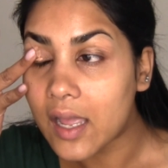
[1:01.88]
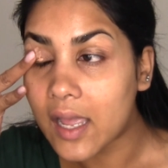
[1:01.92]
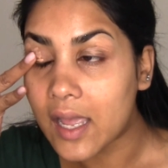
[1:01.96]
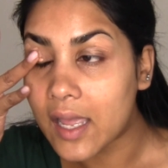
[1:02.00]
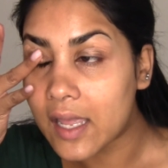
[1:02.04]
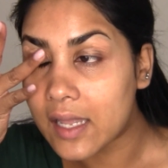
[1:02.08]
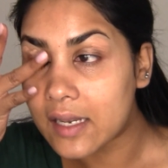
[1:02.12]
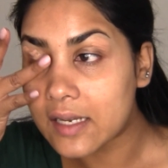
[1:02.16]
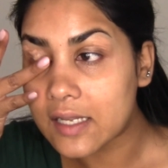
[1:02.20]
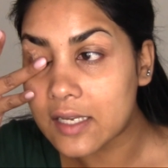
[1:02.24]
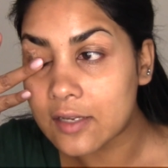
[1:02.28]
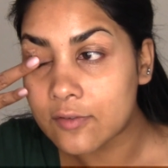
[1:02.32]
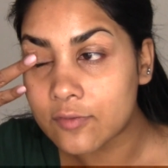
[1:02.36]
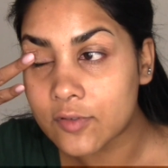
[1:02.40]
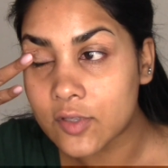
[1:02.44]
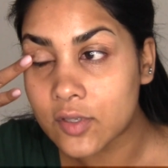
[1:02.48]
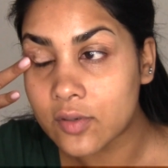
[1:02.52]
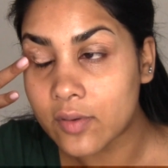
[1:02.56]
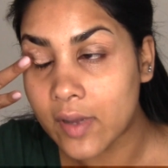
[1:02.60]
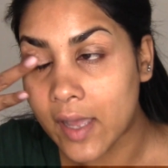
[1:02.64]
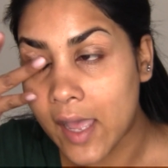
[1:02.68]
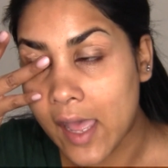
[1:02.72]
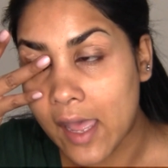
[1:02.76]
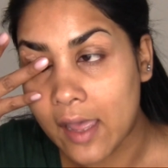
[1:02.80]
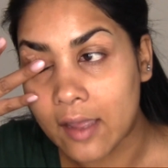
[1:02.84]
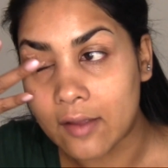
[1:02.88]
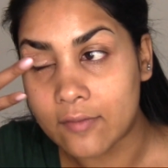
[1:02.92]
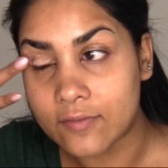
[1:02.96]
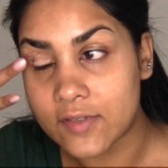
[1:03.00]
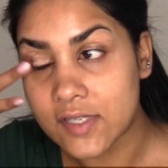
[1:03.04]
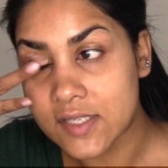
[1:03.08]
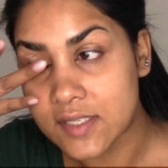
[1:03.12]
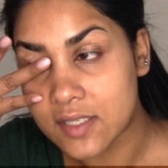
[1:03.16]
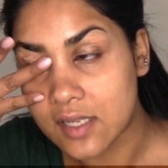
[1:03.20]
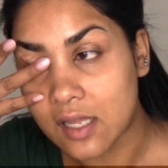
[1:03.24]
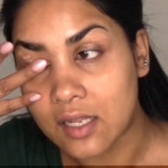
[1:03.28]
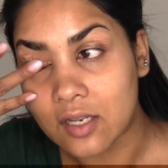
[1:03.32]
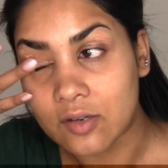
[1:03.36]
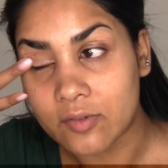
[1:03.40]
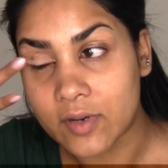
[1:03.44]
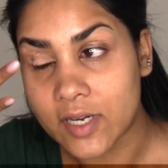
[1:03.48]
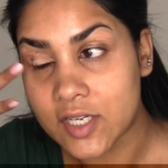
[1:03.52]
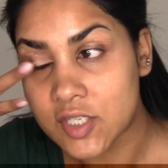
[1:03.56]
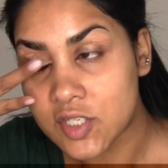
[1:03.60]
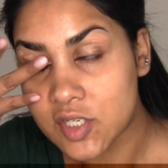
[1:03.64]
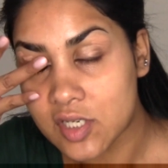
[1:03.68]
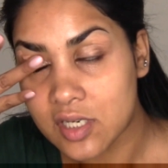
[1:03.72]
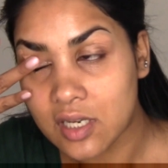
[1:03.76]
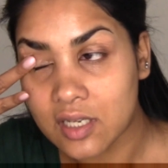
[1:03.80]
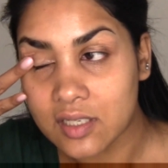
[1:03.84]
And if you have
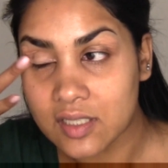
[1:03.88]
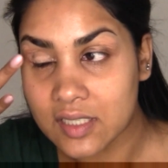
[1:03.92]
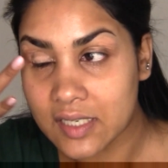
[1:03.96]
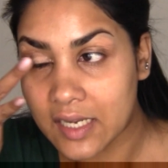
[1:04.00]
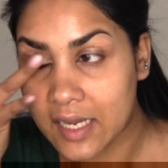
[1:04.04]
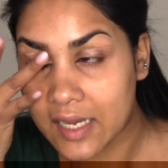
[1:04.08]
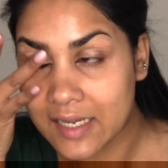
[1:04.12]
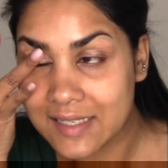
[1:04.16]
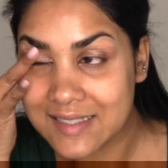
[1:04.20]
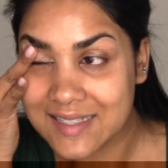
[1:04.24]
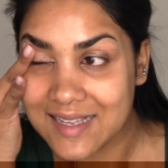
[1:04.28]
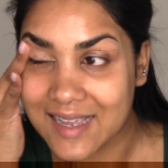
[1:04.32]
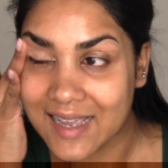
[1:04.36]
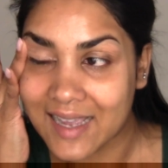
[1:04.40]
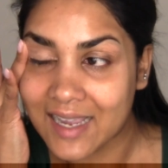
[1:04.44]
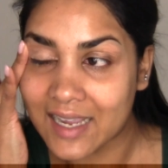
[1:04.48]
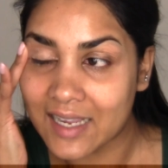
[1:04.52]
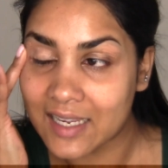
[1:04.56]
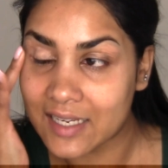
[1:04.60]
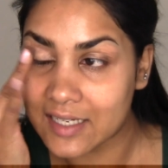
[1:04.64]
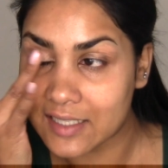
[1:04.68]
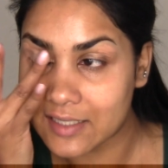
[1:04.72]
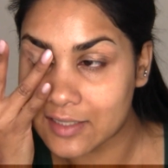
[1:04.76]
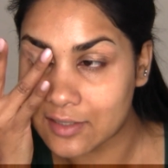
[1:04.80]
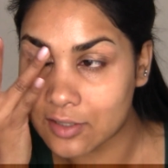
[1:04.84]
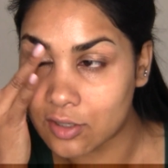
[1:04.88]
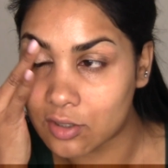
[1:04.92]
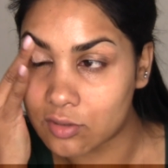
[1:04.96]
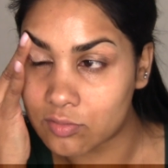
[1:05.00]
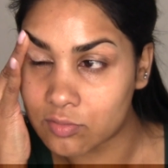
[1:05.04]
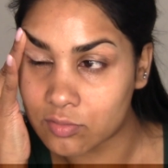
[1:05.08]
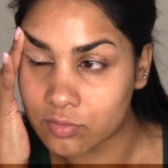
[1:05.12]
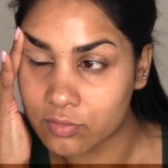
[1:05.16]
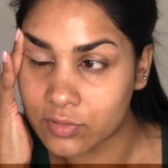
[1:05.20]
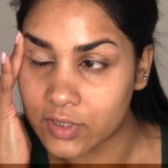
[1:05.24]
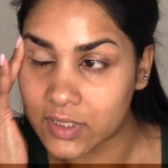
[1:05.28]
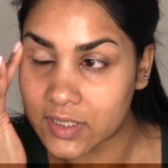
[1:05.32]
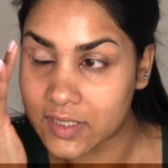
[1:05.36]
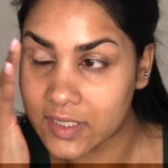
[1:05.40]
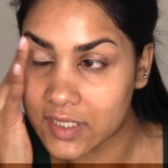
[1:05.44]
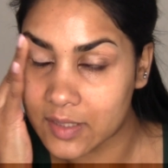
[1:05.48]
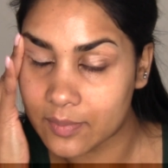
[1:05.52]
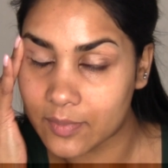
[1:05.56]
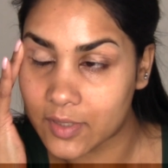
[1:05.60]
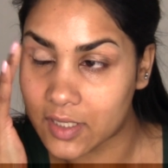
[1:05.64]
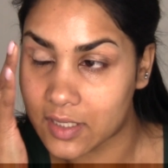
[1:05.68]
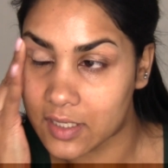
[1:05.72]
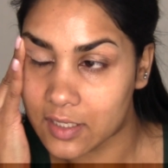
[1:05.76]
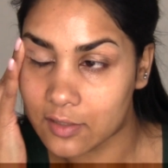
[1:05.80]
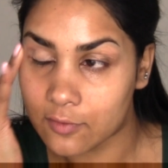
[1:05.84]
discoloration on the eyes, I don't really,
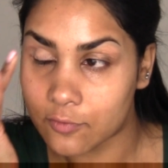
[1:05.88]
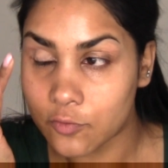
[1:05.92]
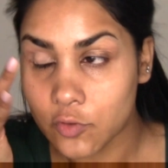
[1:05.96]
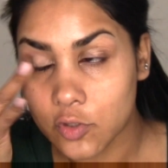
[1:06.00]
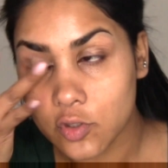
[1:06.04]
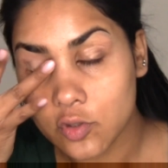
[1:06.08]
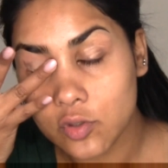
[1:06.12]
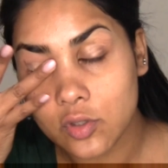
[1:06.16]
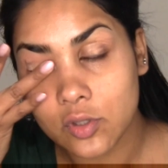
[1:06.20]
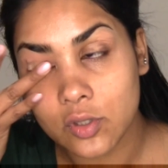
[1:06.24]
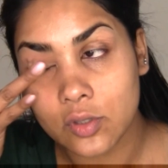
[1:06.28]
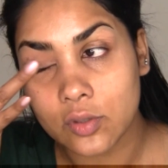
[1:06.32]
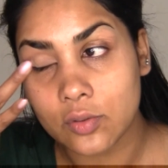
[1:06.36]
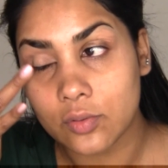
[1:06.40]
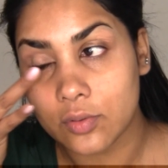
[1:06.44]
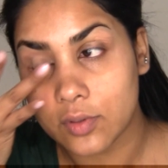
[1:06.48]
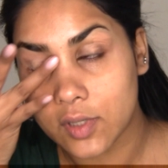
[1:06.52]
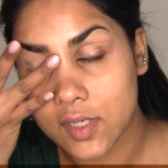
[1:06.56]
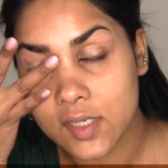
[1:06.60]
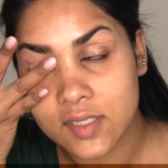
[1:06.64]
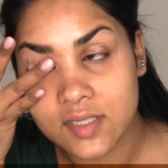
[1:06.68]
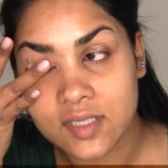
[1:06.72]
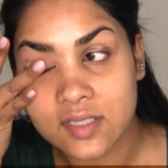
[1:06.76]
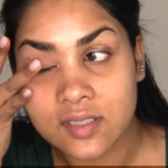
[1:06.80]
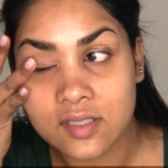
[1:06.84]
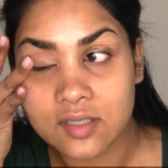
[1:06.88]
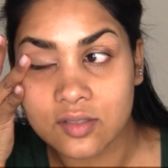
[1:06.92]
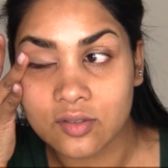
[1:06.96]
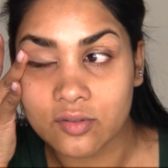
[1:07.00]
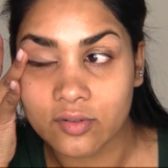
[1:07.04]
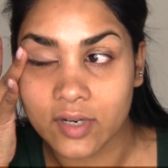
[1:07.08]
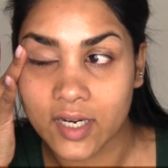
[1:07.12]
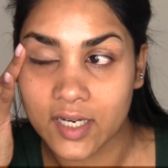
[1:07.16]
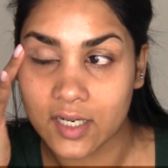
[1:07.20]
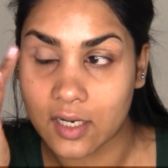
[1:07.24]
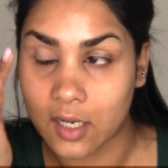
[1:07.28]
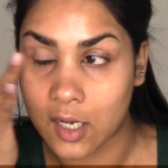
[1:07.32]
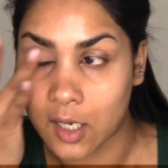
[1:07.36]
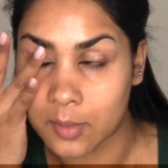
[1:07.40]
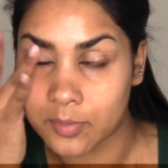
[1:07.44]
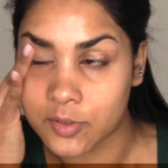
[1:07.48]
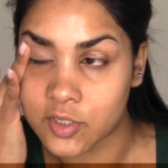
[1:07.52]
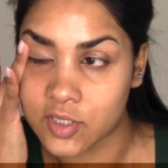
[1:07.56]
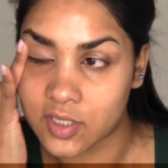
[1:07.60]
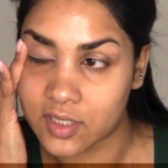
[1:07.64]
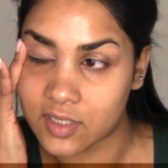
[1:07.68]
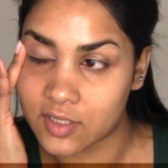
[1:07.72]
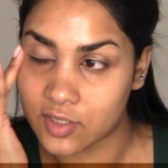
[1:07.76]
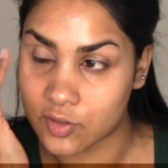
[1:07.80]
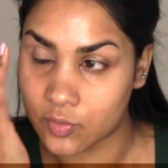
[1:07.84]
but if you do, this is a great
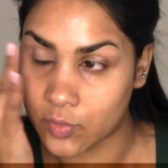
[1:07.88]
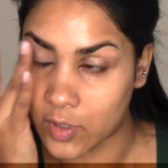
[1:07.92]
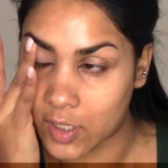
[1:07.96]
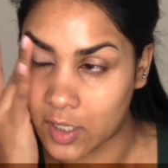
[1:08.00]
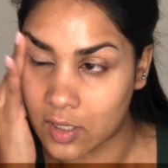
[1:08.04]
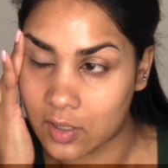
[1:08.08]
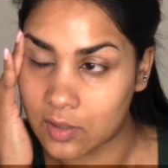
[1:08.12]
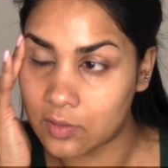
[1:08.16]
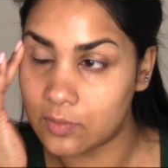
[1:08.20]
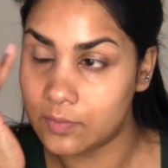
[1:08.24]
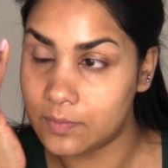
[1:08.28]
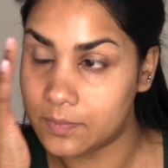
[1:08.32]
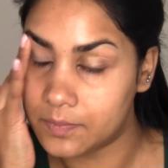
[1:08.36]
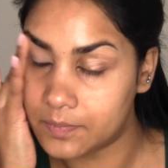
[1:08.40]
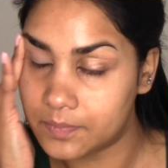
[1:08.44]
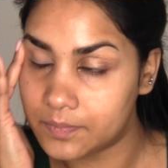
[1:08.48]
option as well.